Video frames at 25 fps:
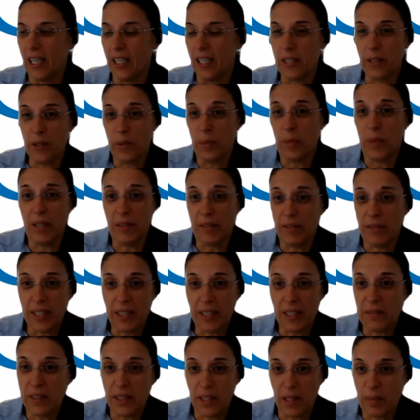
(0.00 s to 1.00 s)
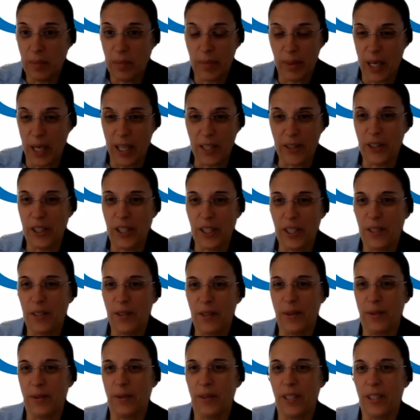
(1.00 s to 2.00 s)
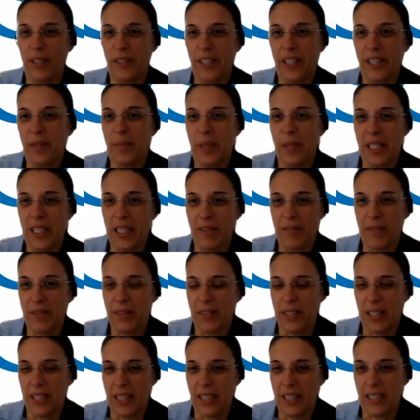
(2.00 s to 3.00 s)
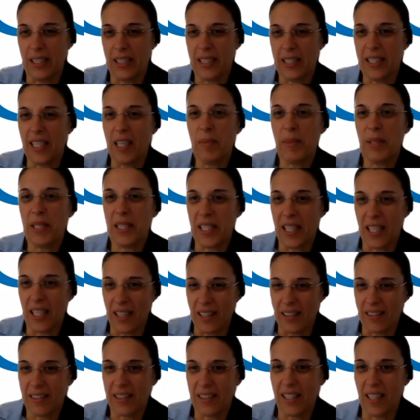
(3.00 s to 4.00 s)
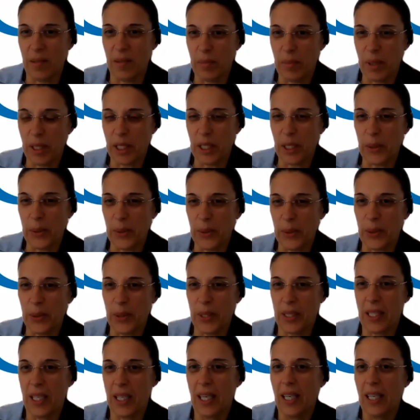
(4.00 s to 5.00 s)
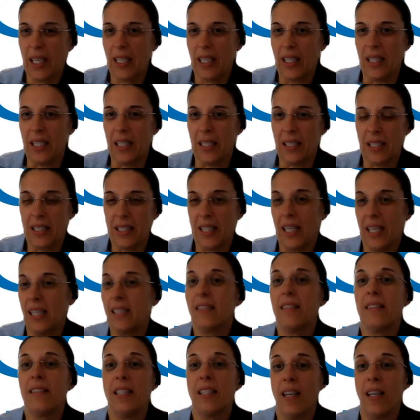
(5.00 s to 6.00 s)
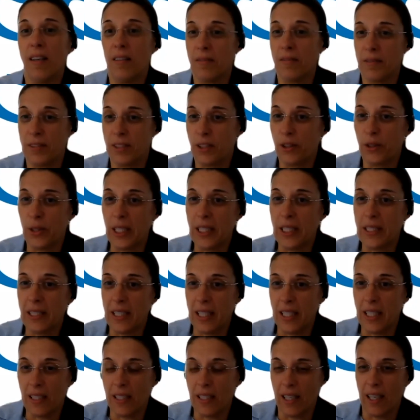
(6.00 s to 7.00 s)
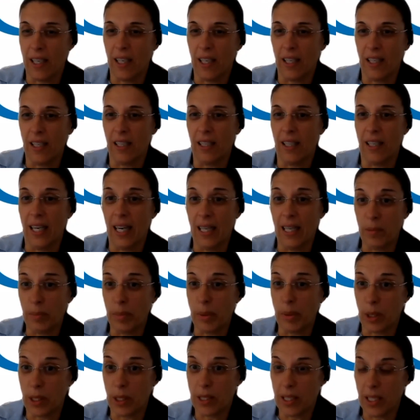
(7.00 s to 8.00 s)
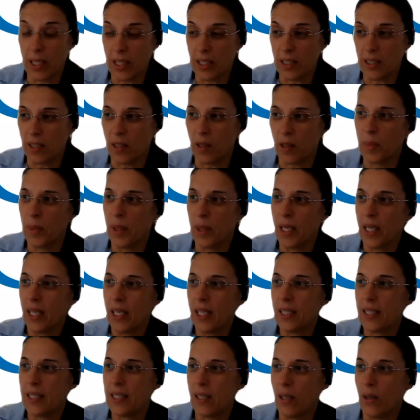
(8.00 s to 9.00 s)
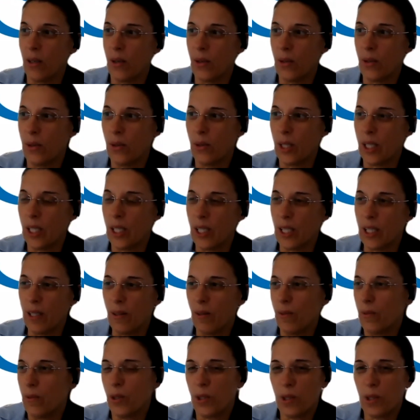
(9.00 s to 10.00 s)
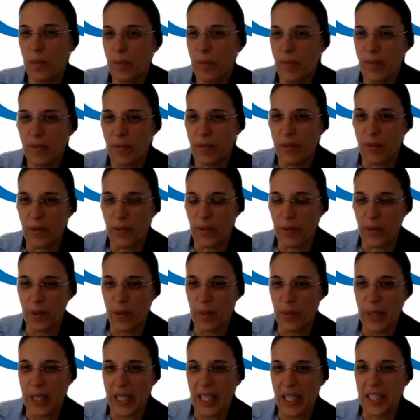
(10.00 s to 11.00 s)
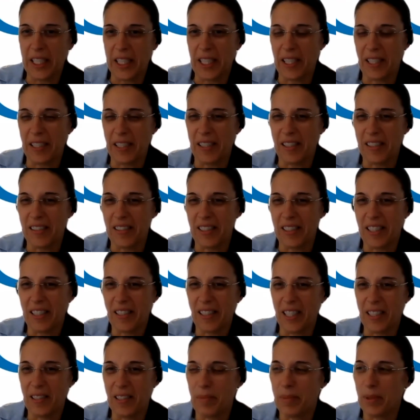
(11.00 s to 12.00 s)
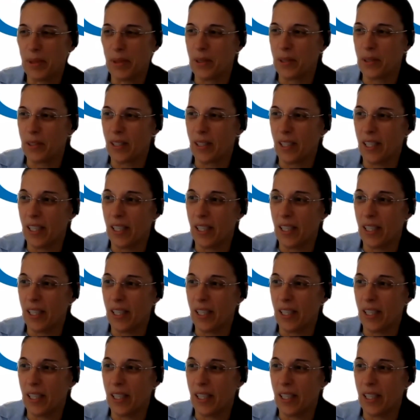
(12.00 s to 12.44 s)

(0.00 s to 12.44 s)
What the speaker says: do my favorite project, to determine if the stem cells can be used in the setting of treating Alport syndrome. So it was for me an incredible